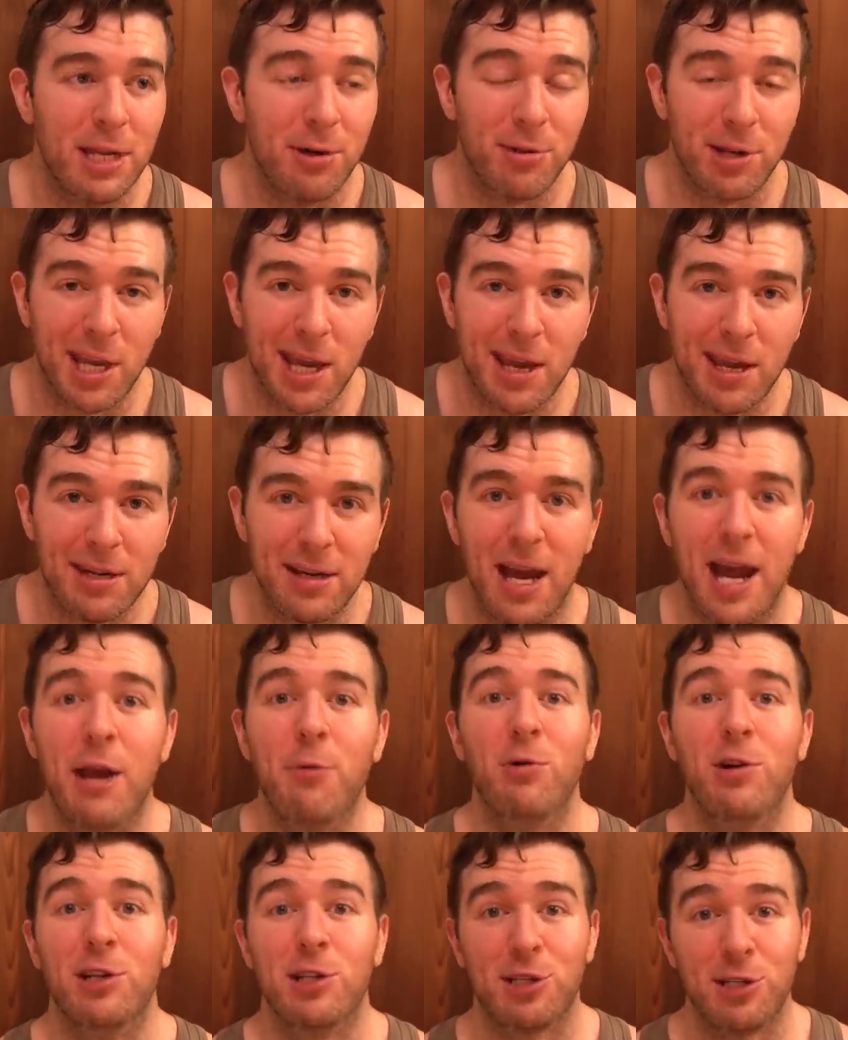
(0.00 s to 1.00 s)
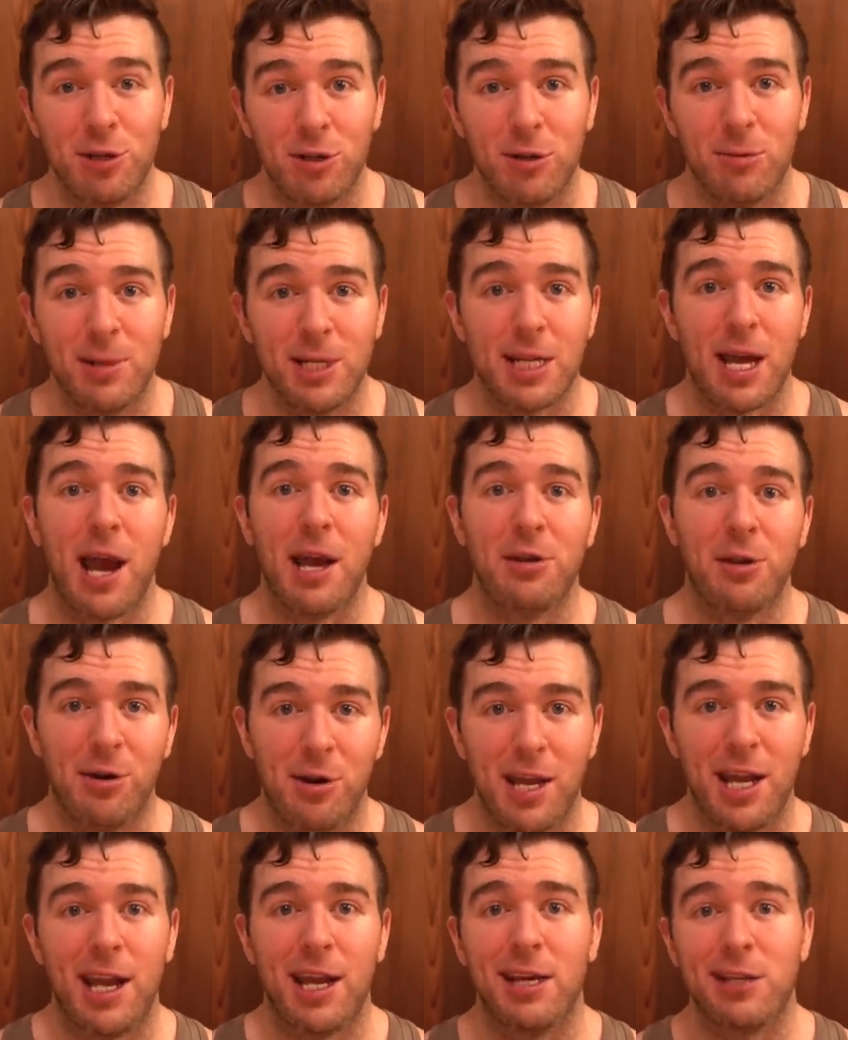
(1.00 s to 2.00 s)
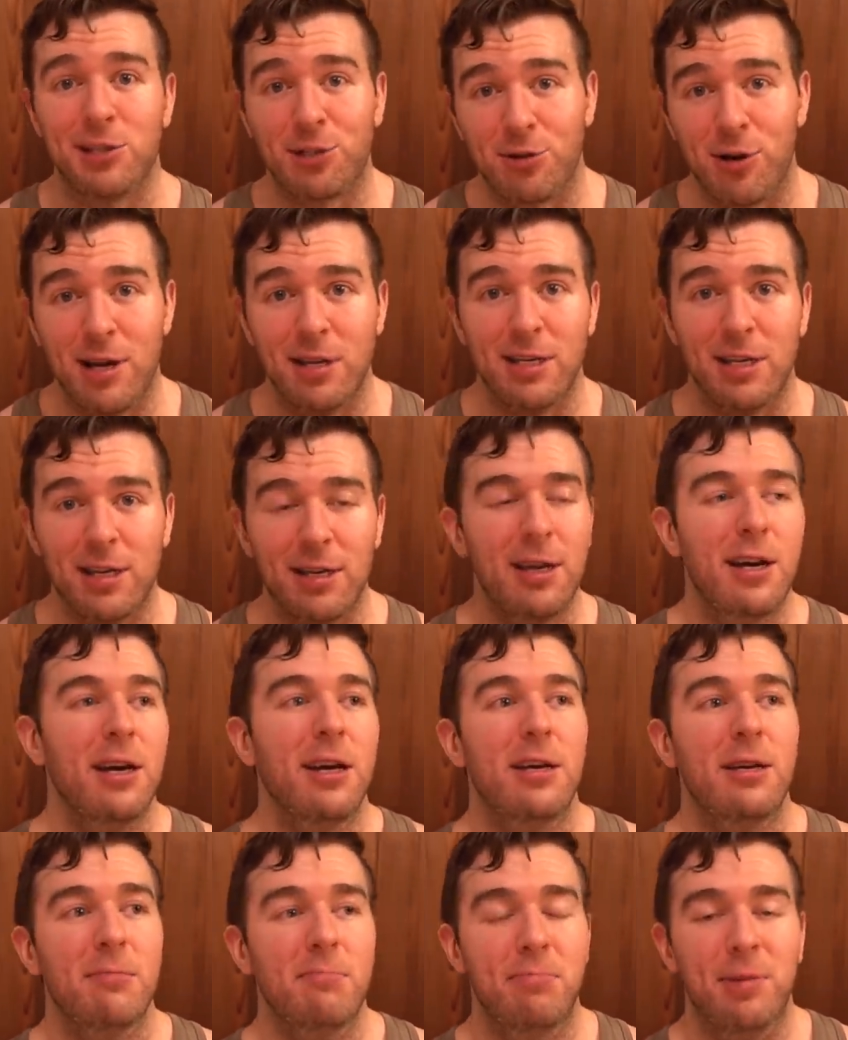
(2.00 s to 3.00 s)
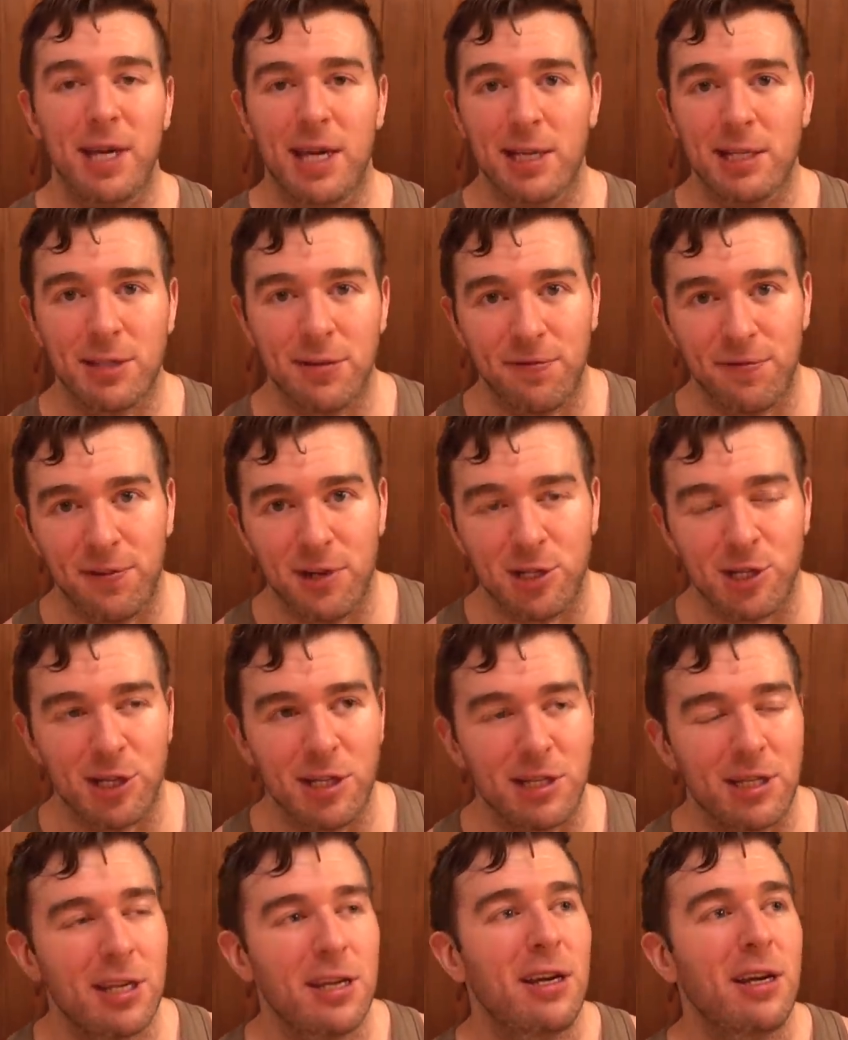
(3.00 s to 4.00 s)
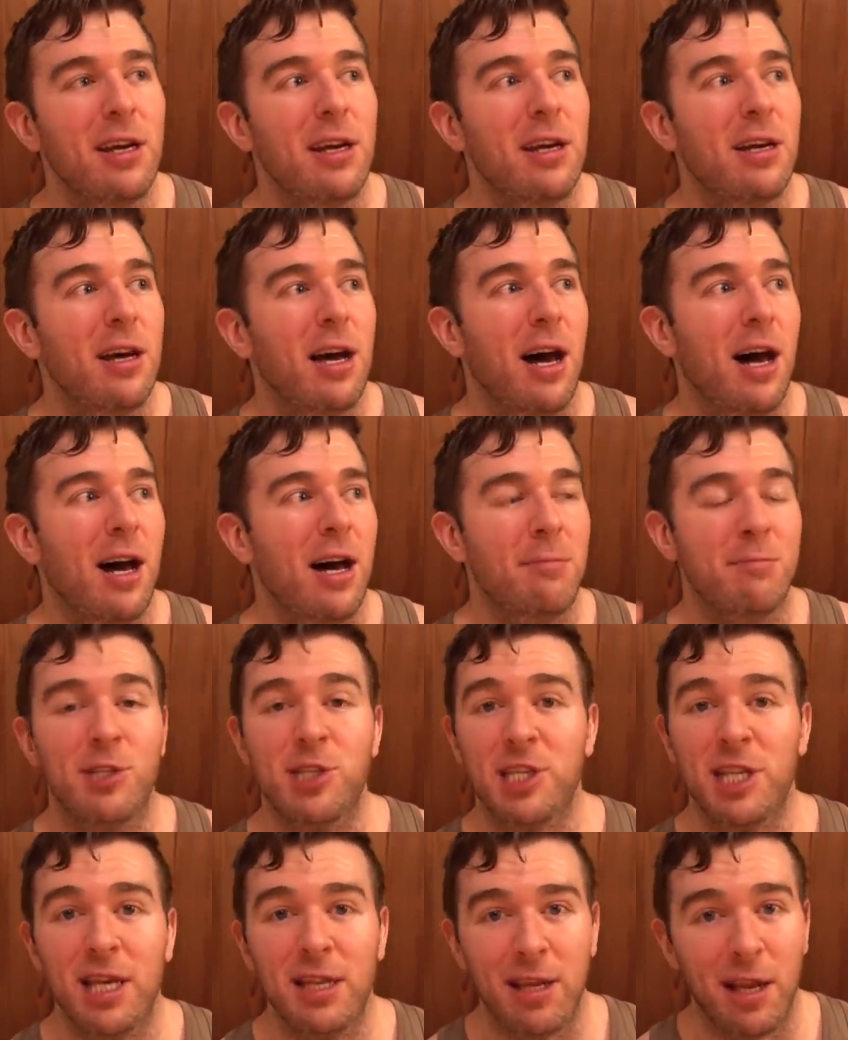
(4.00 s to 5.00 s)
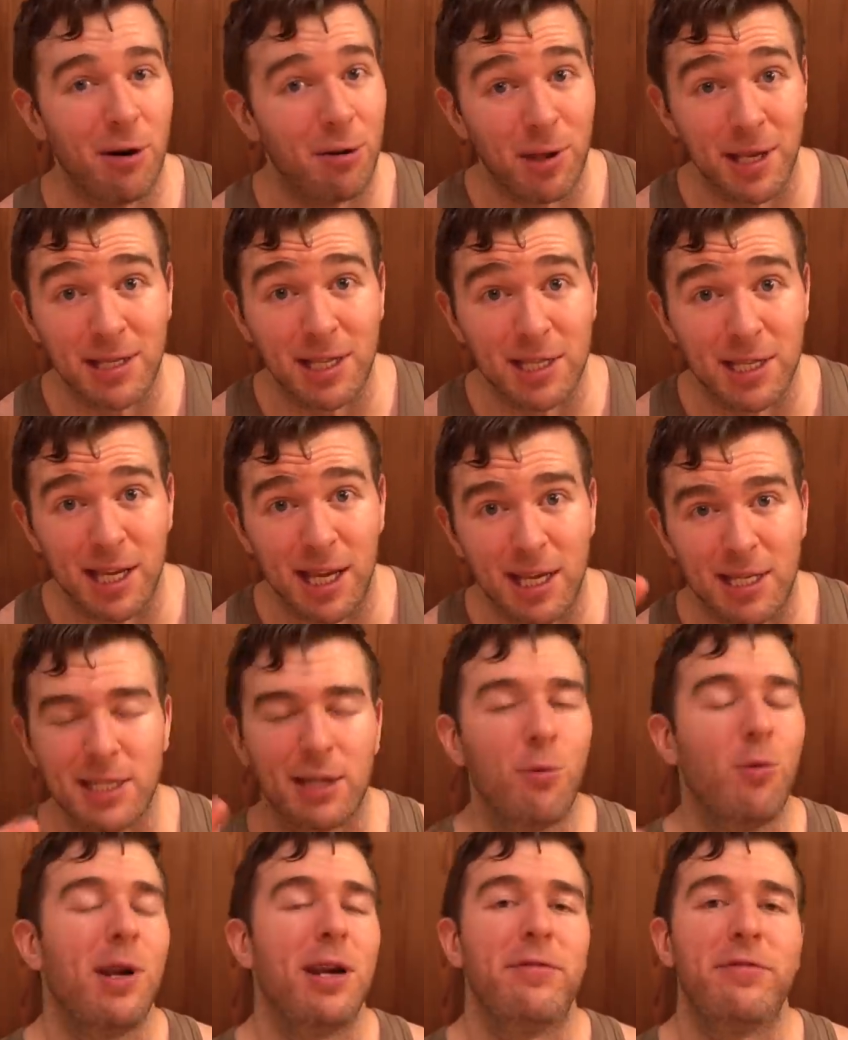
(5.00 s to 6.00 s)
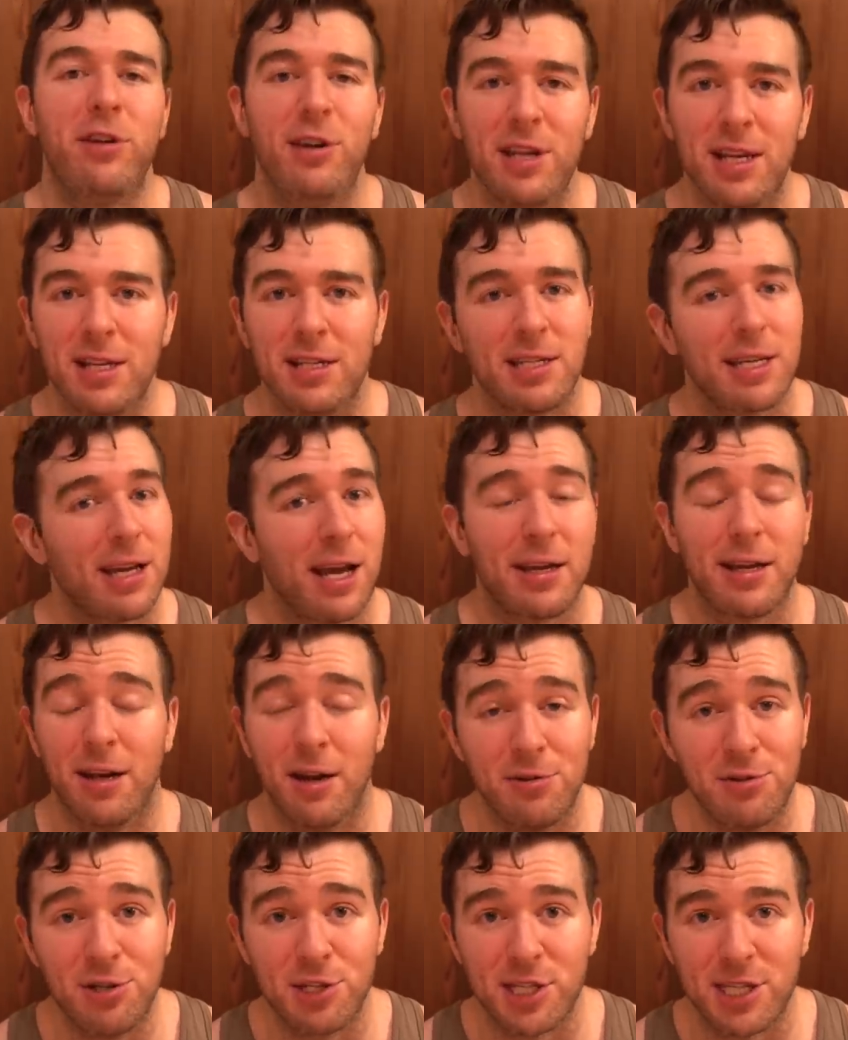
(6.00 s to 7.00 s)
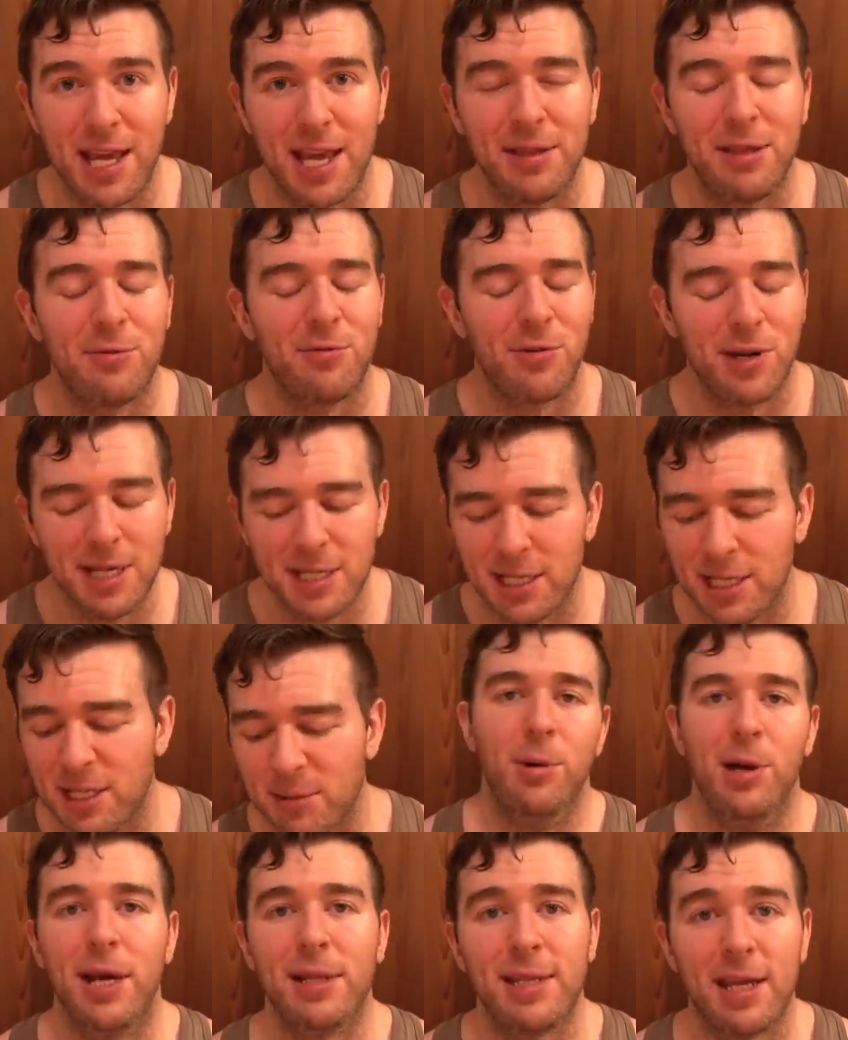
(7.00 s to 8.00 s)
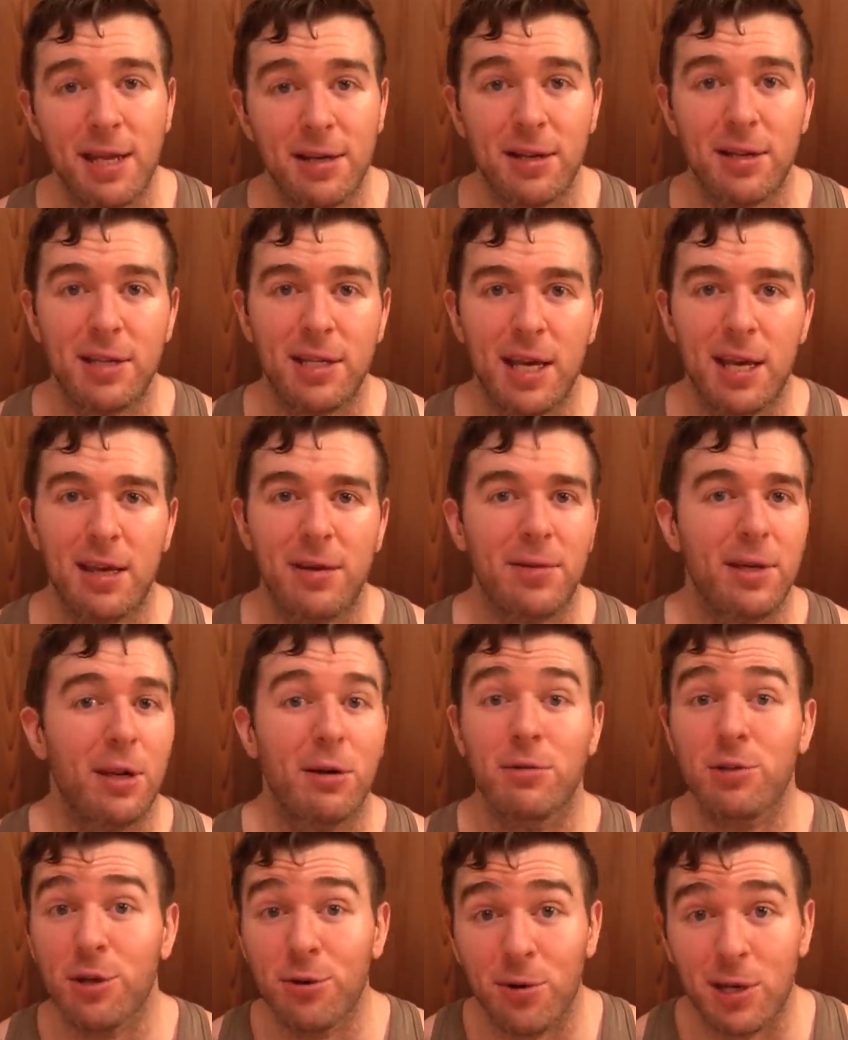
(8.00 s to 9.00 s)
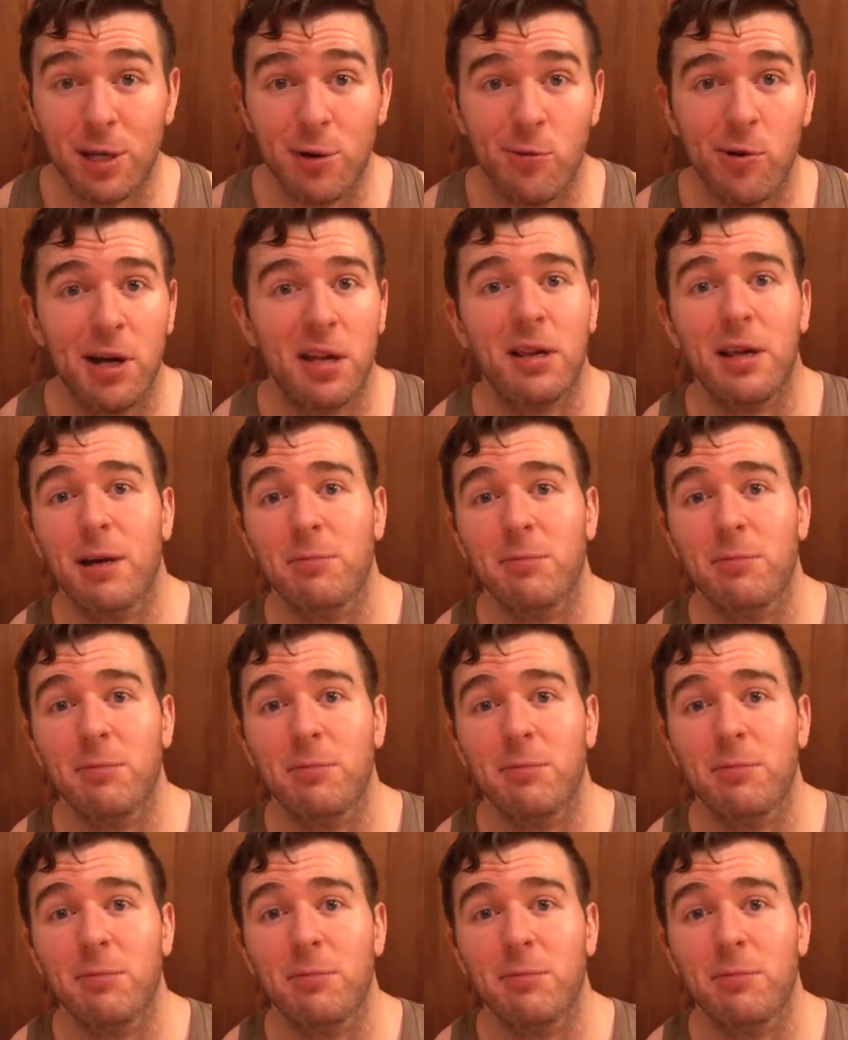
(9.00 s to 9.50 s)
Now, again, I would assume it's either A, it's trendy, B, it's efficient, Um, see, they don't like the taste, like whatever it is, like I can understand the reasons, but at the end of the day, you know, do what you will.